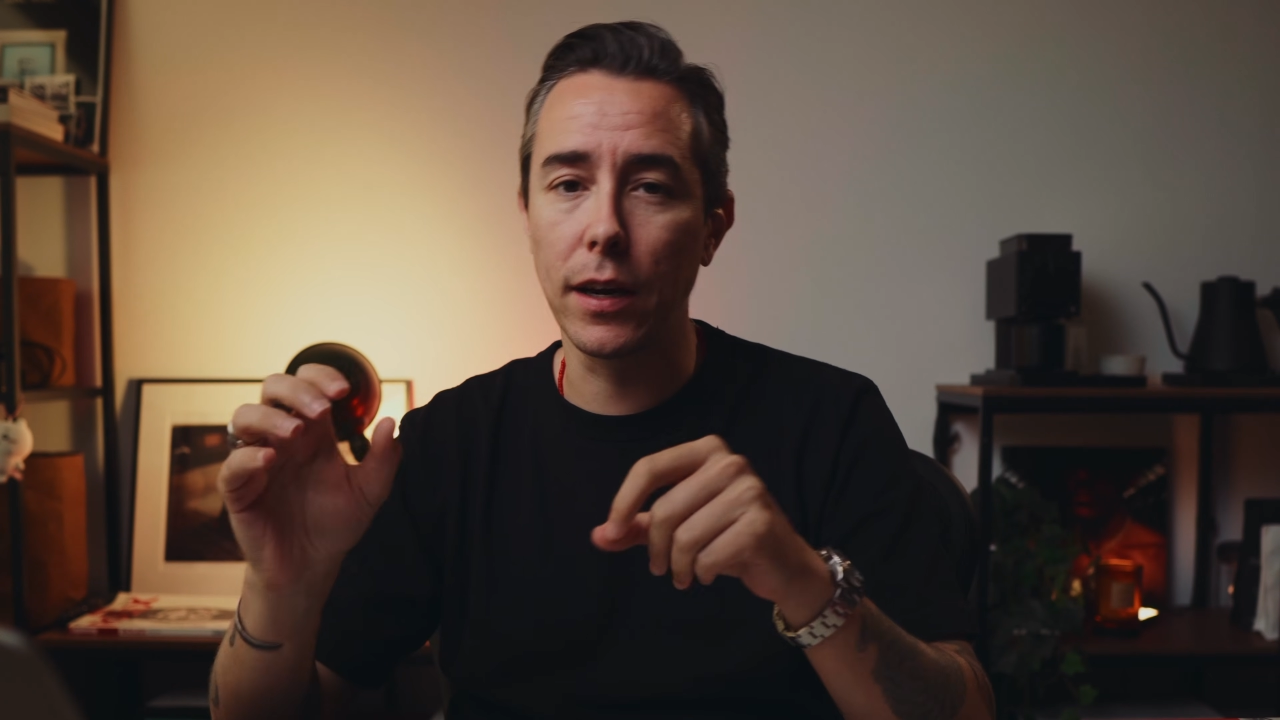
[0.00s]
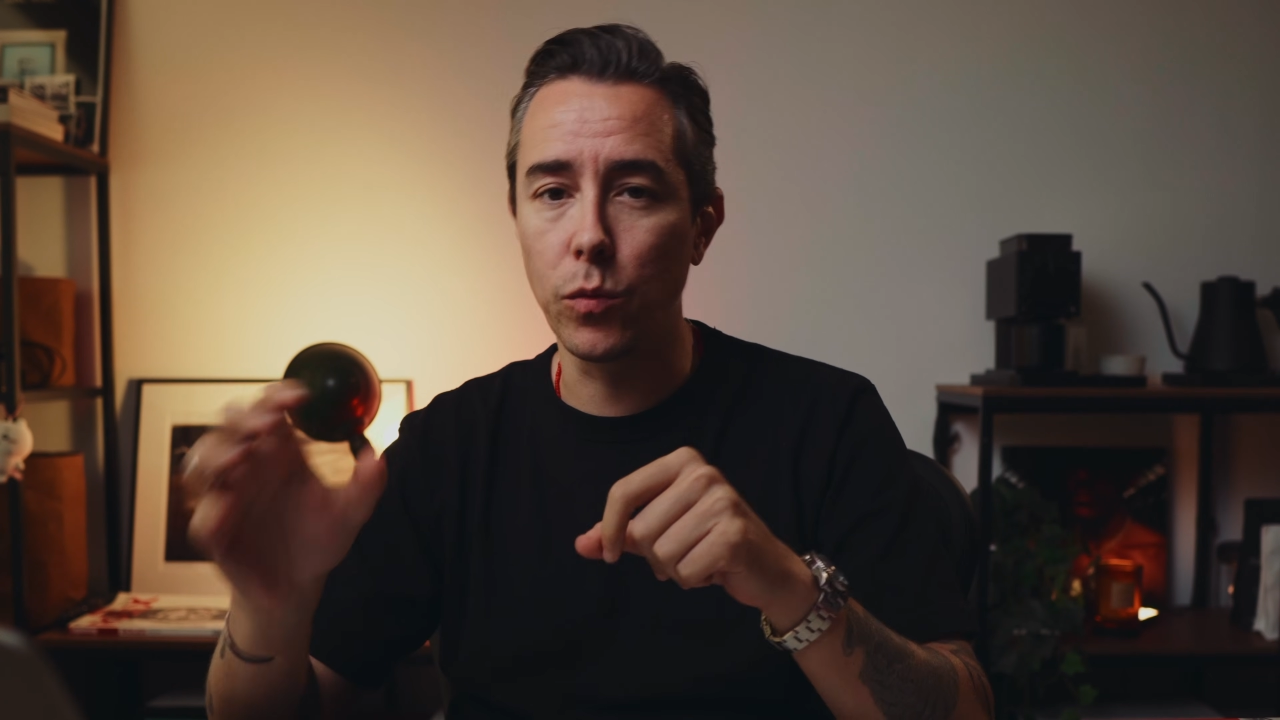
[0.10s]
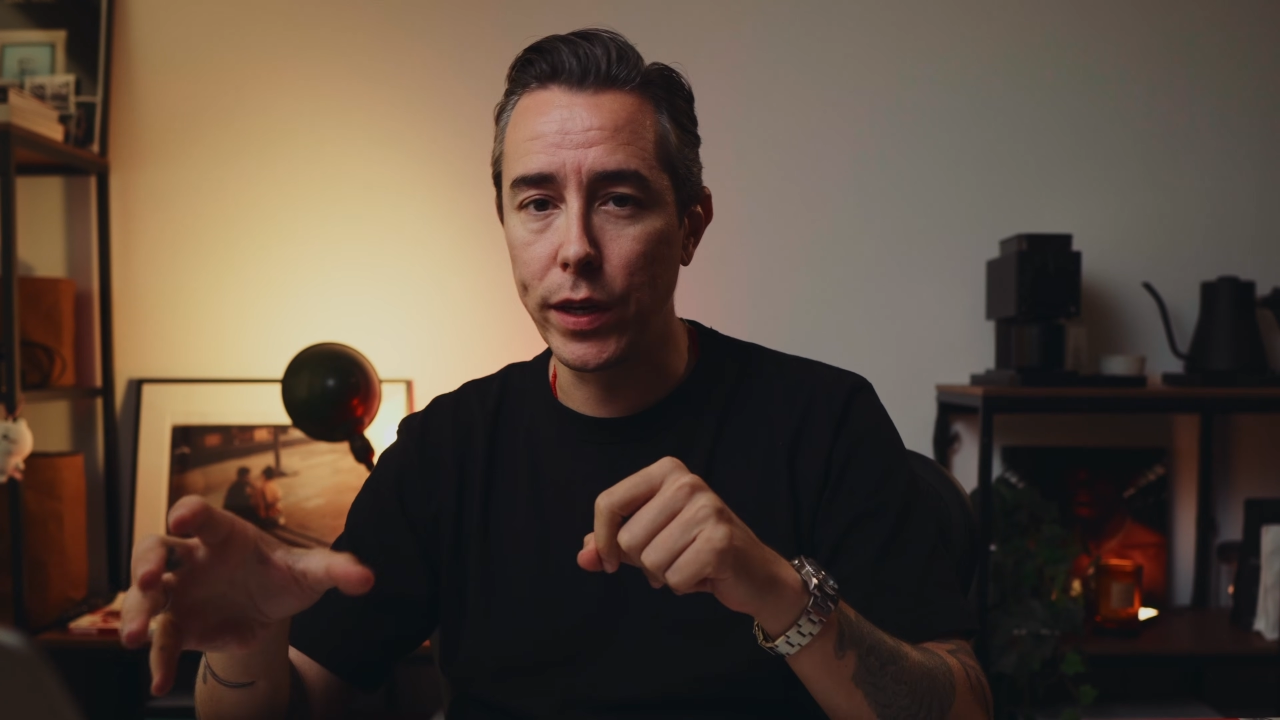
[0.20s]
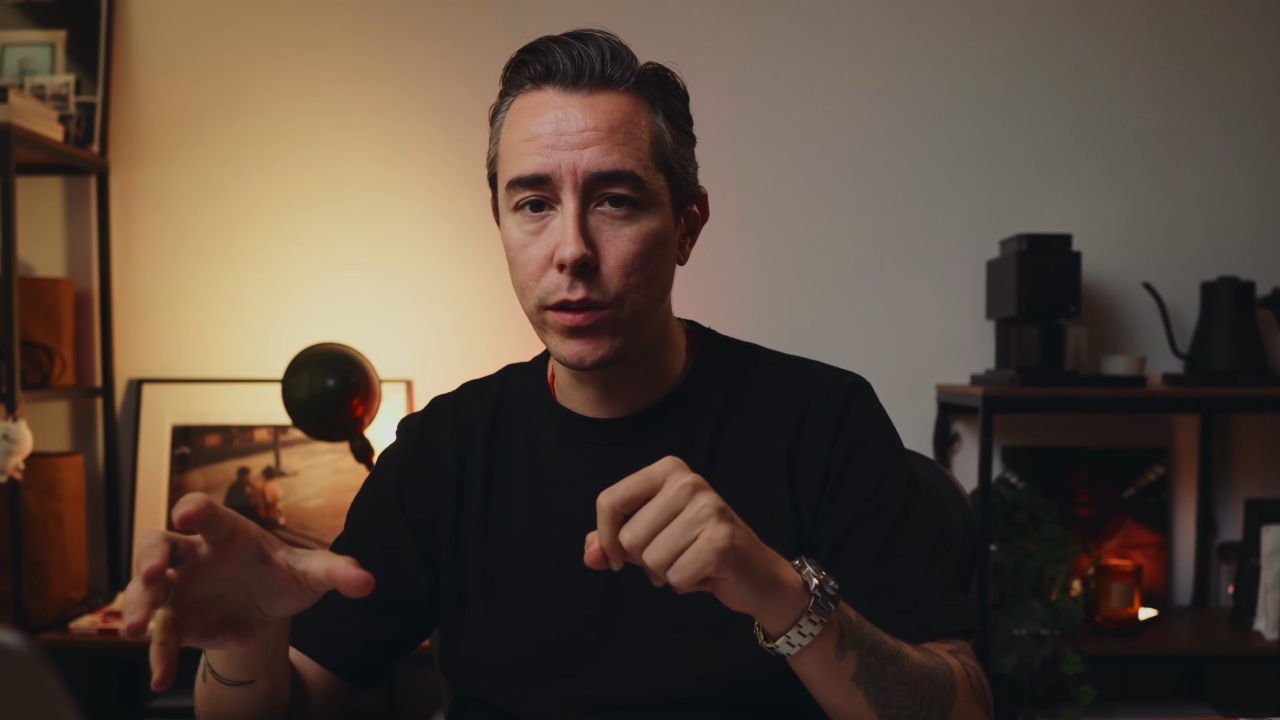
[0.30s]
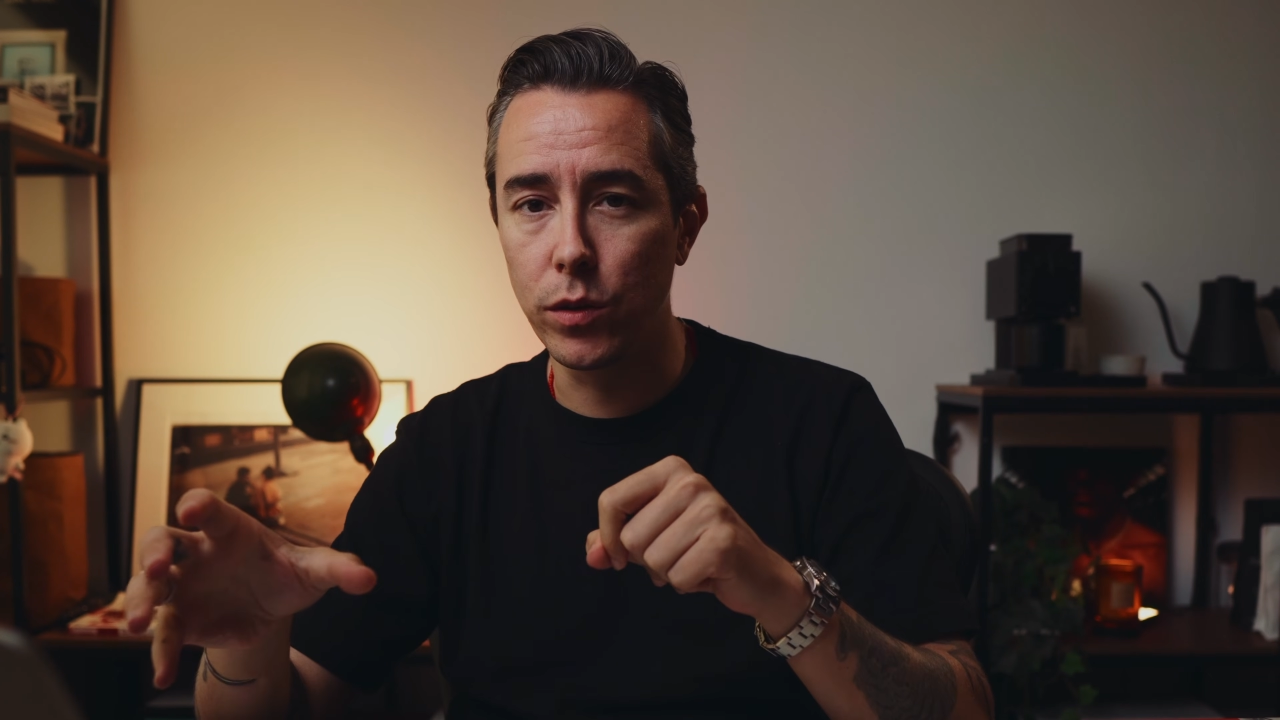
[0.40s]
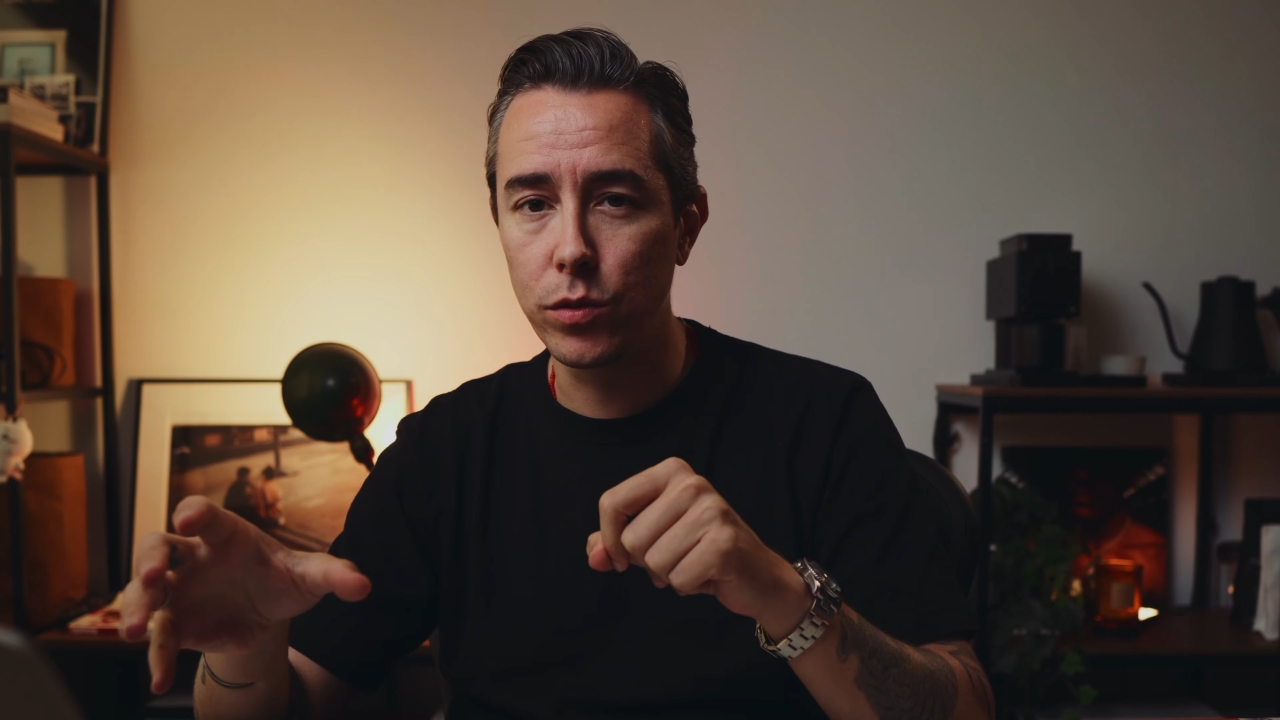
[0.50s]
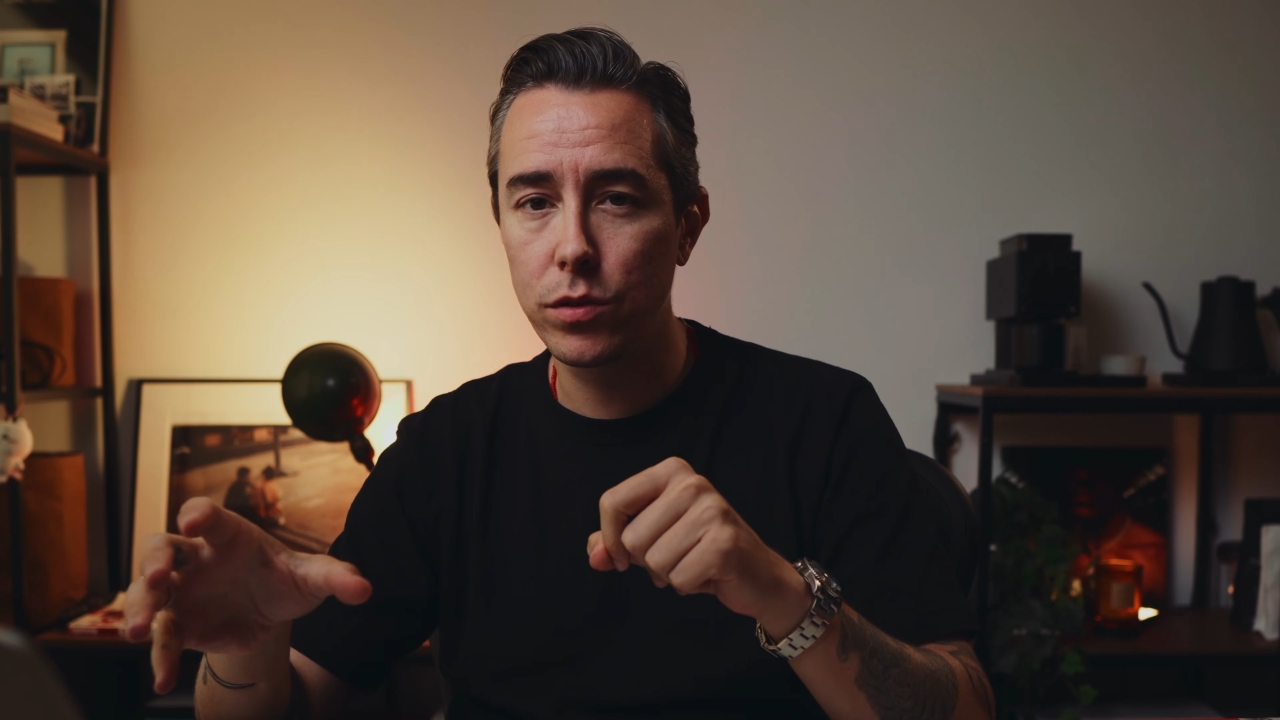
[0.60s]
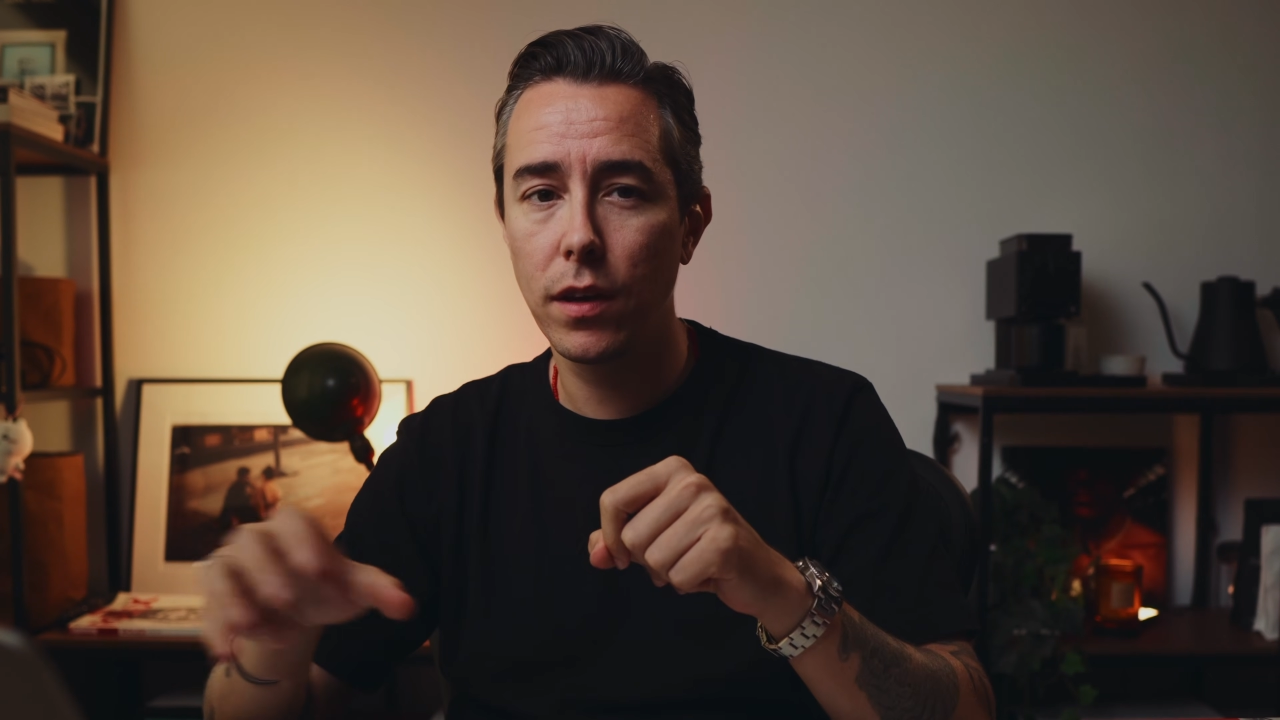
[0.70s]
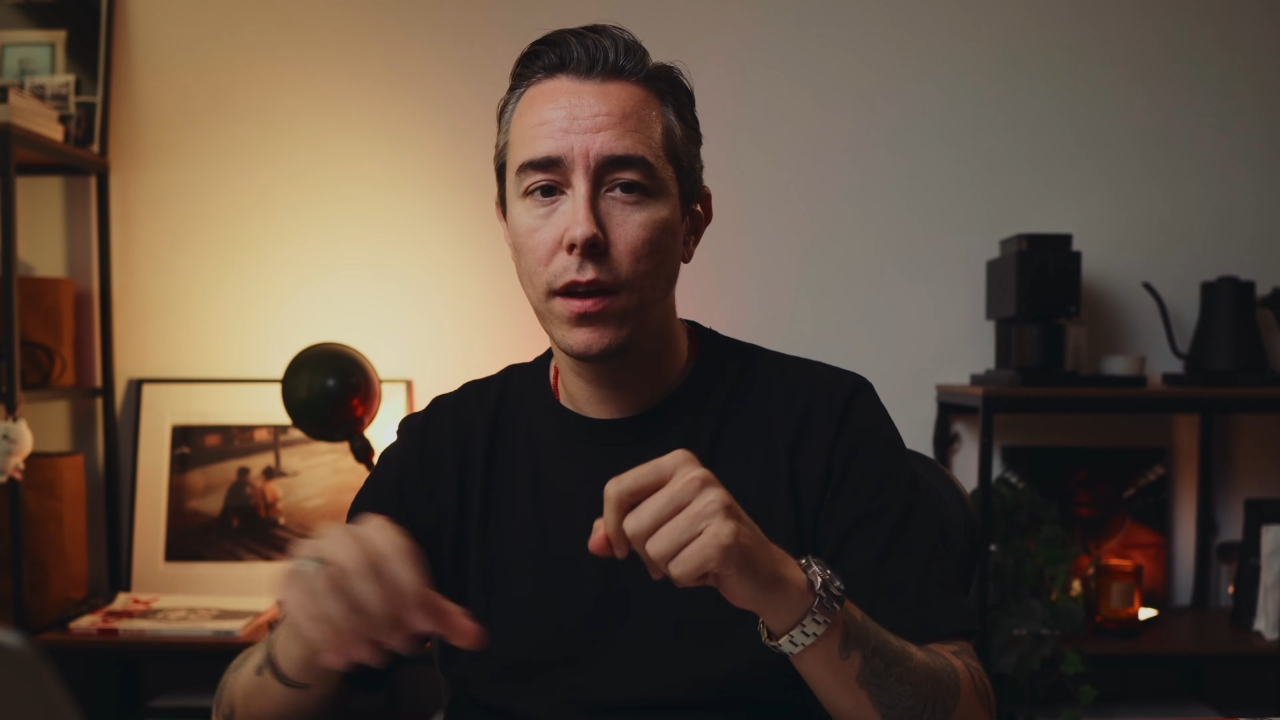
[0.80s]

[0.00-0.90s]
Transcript: and Windows,